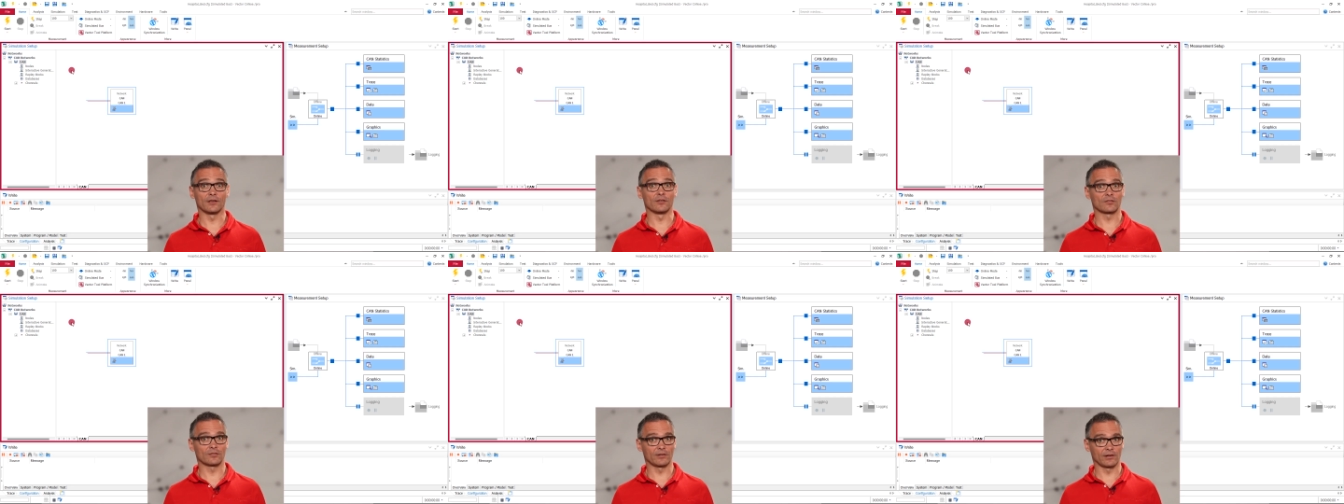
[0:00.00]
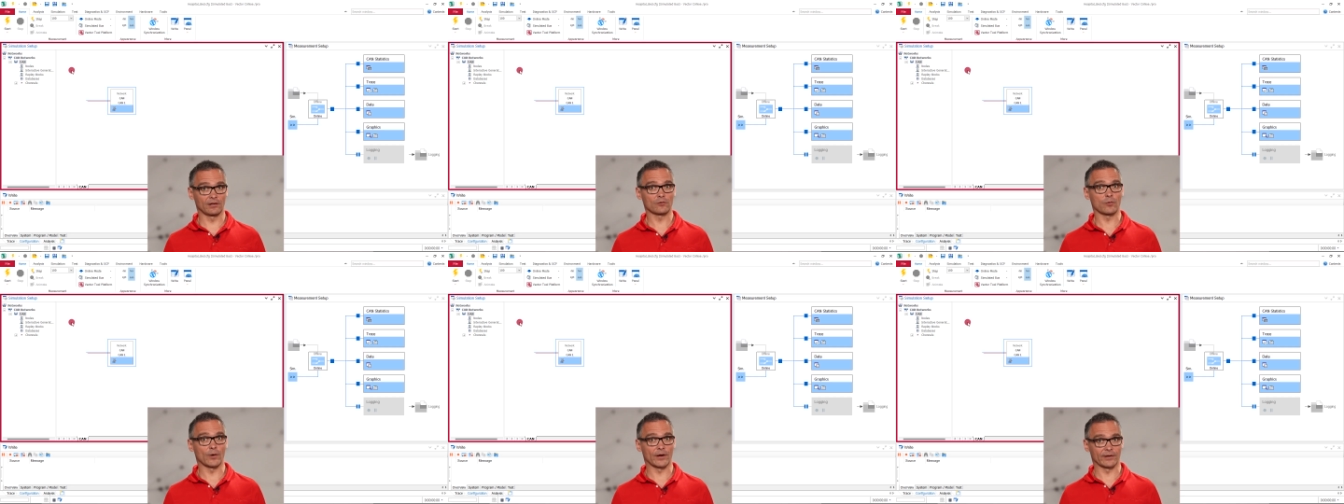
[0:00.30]
is
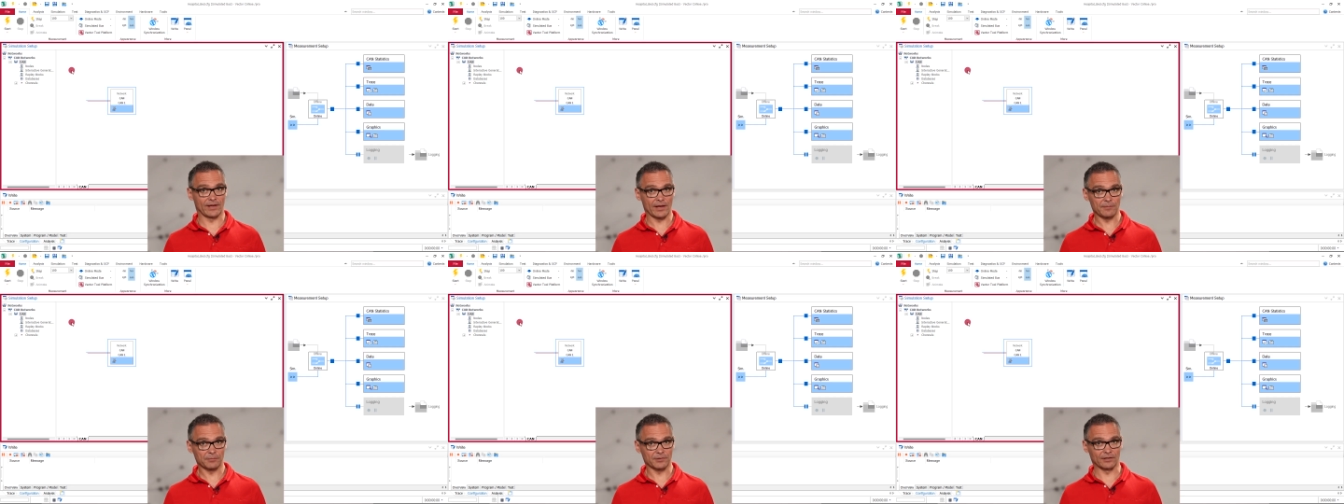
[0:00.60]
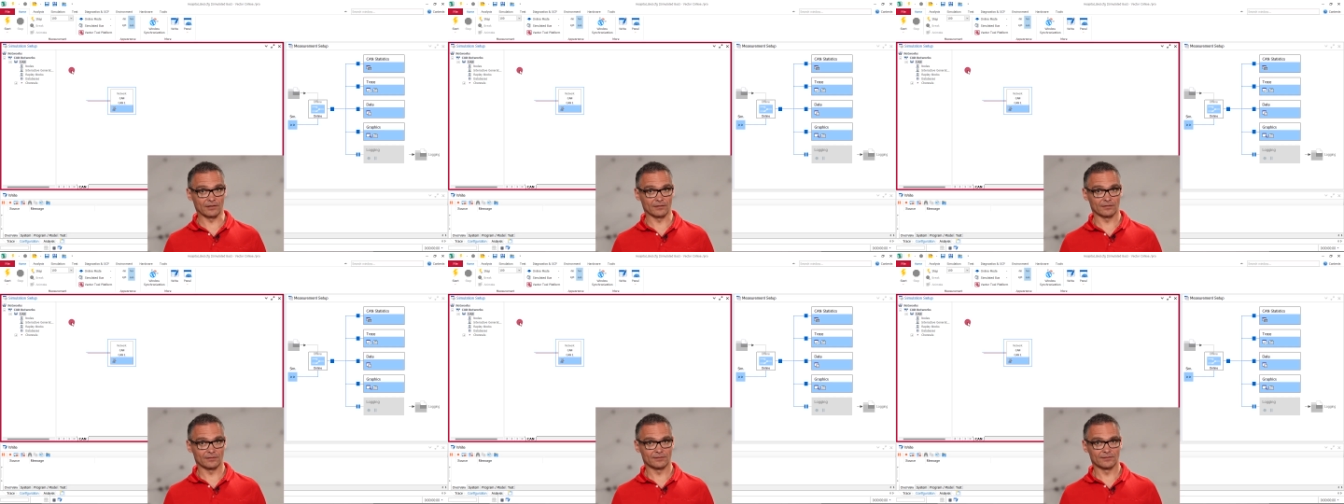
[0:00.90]
still quite
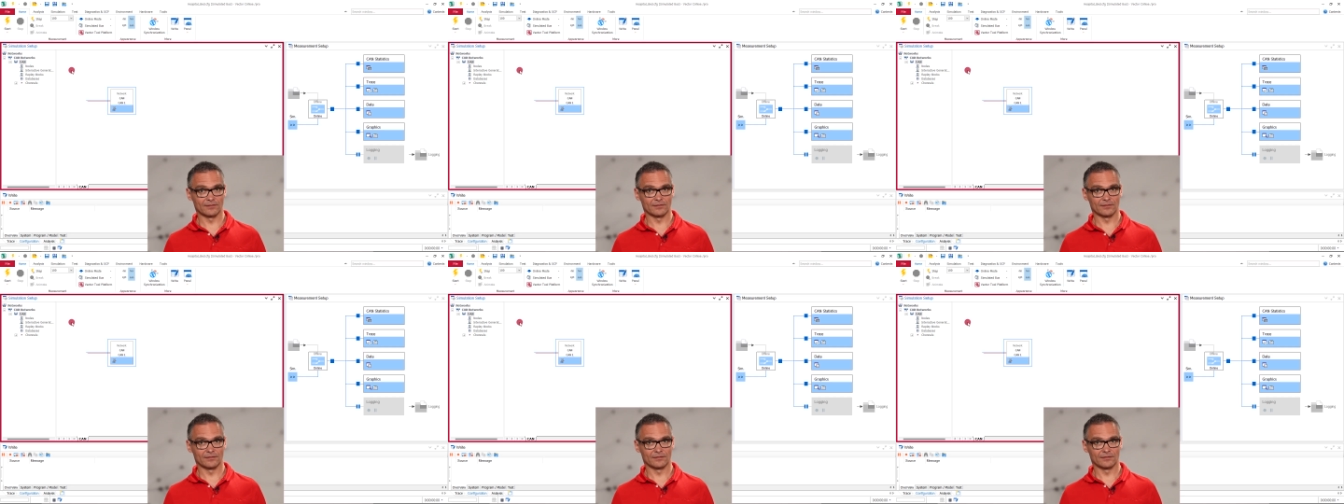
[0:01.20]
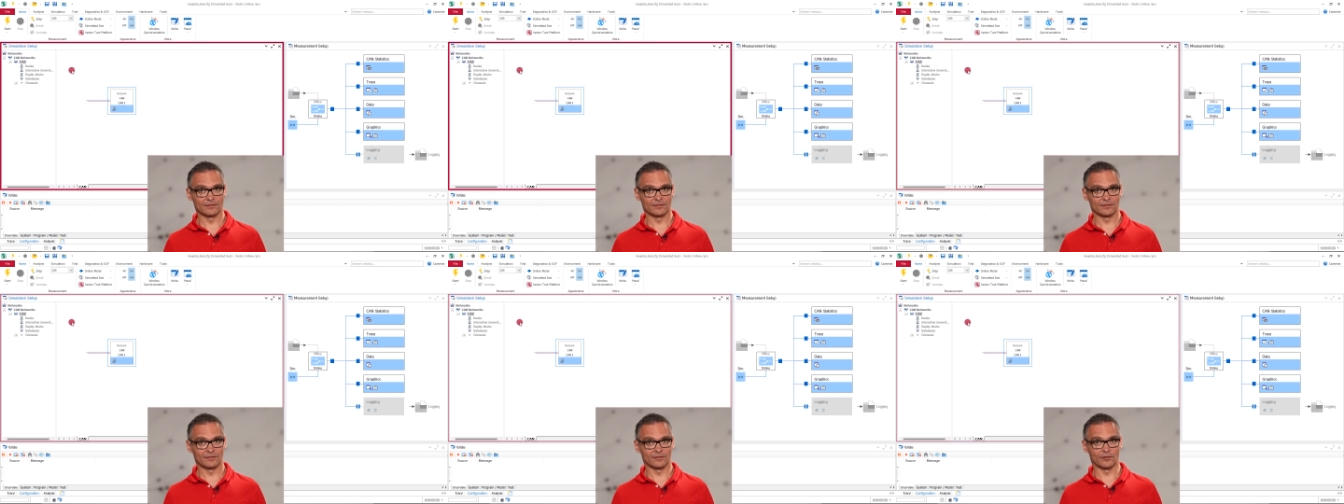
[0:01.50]
empty.
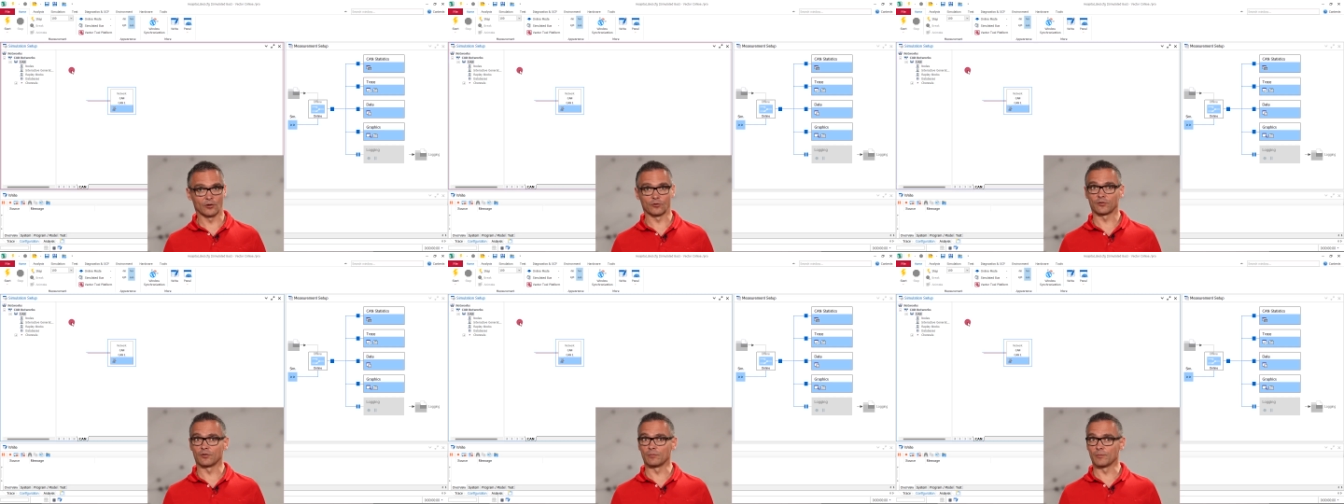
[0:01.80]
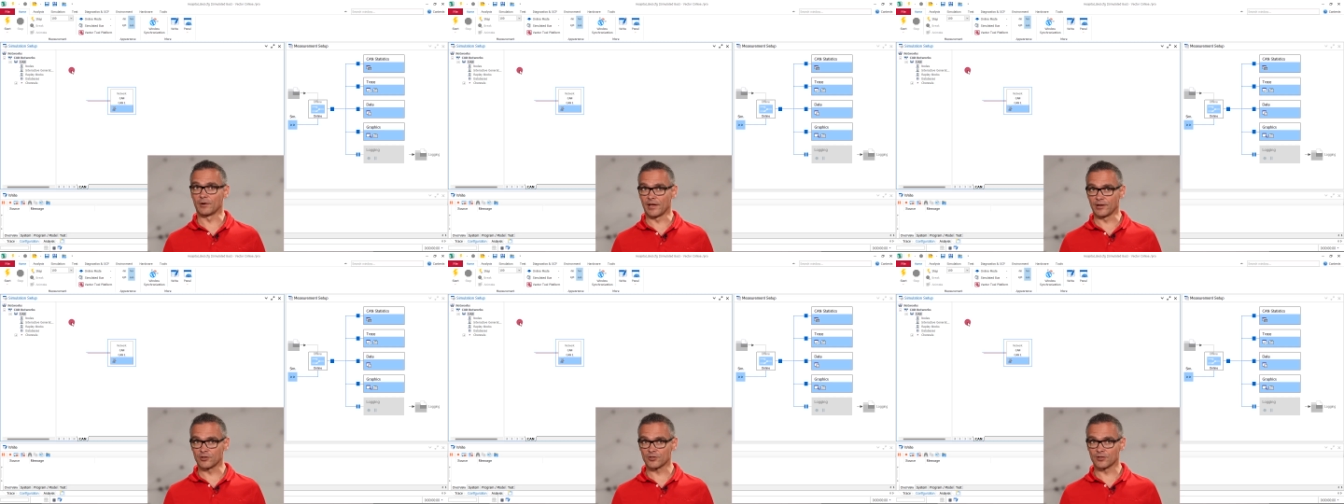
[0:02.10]
No
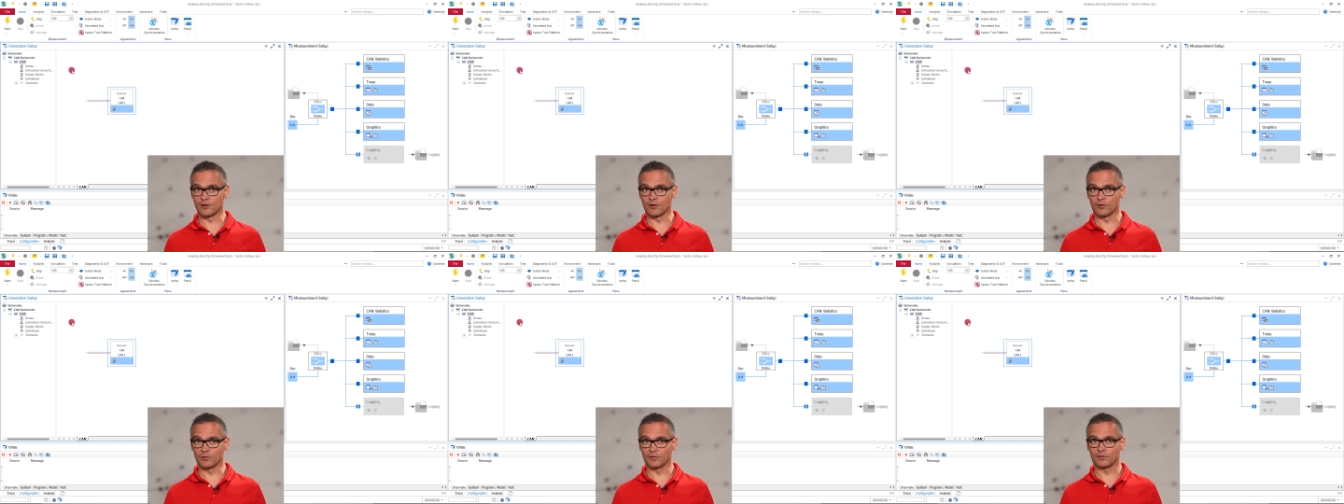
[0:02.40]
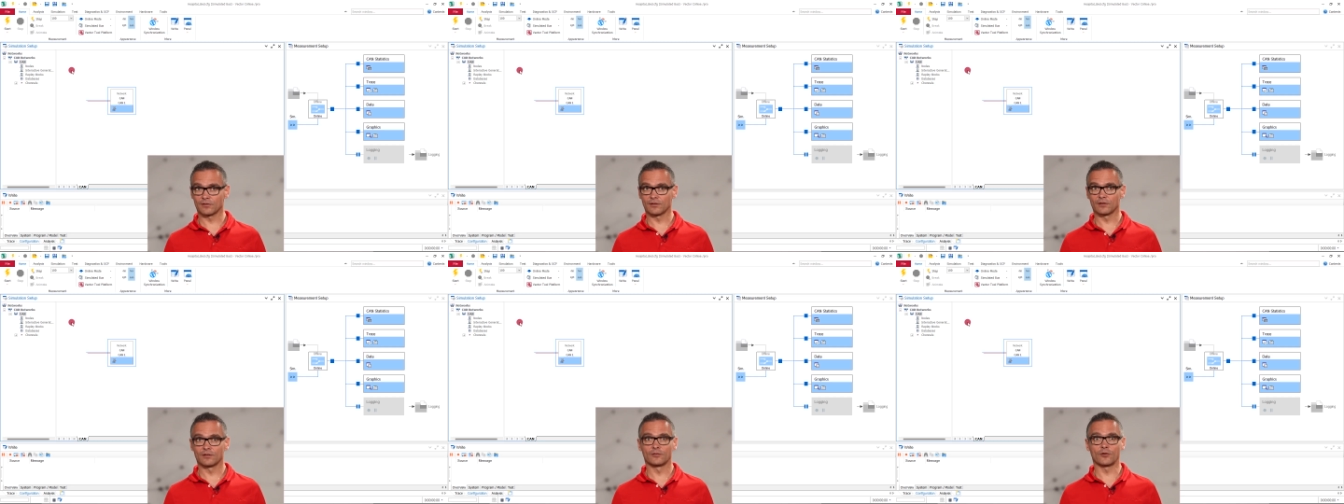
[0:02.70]
simulation
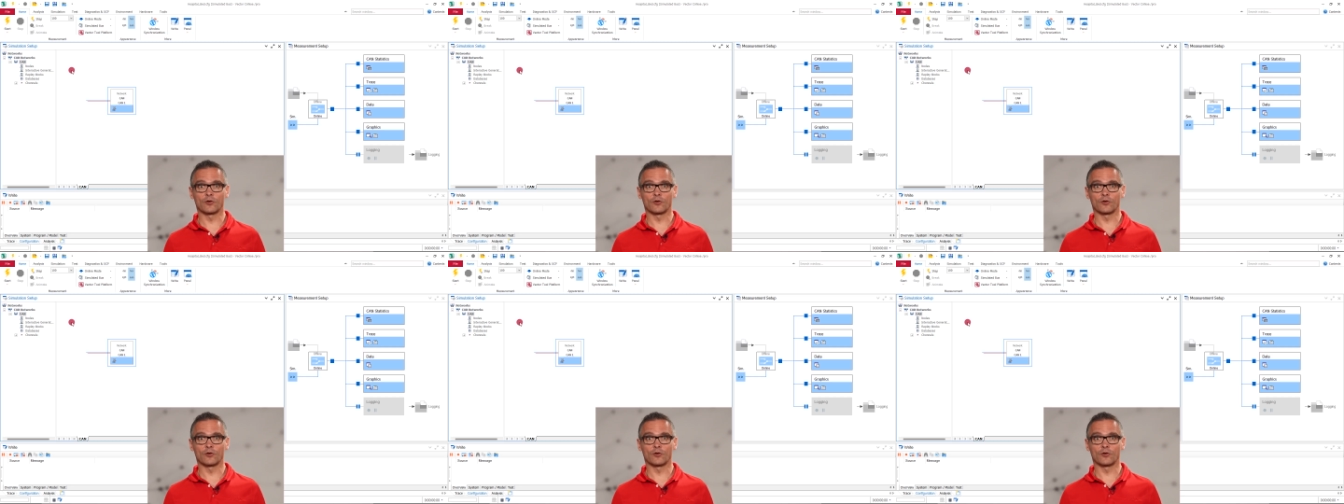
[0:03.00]
nodes,